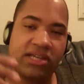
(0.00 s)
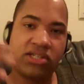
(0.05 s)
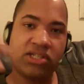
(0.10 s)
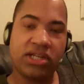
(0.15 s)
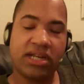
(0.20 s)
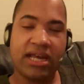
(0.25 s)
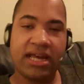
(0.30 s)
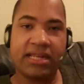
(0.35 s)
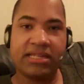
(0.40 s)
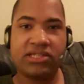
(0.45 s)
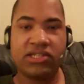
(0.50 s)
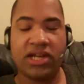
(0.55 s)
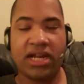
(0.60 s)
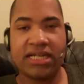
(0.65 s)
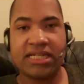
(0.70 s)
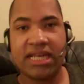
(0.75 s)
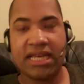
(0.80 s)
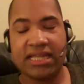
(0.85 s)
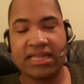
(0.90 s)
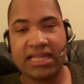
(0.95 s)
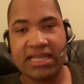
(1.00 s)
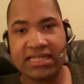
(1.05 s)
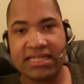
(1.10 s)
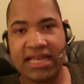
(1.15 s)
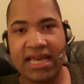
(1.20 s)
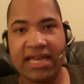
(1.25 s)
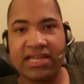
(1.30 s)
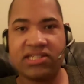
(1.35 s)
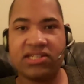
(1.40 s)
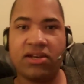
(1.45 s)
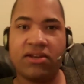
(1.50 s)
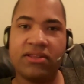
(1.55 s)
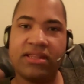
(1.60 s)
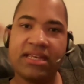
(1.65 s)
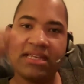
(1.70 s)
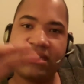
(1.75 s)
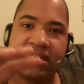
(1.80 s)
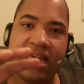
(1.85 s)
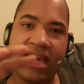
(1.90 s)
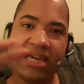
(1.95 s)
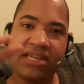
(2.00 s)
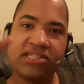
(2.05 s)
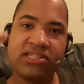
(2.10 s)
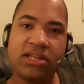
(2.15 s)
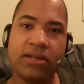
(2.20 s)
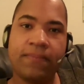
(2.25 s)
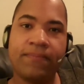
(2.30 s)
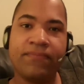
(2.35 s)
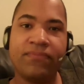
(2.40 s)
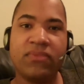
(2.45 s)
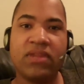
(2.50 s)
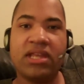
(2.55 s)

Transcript: Should I take this action or this action?